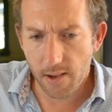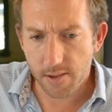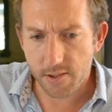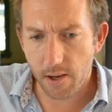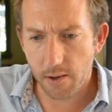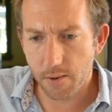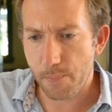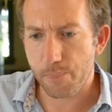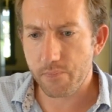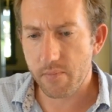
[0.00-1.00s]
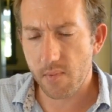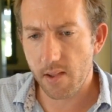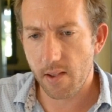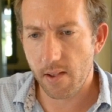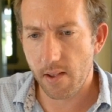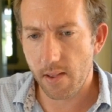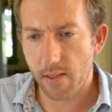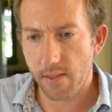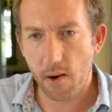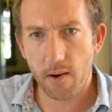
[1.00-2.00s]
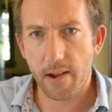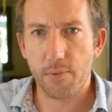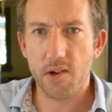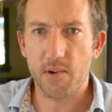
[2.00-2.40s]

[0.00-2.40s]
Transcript: So there are our three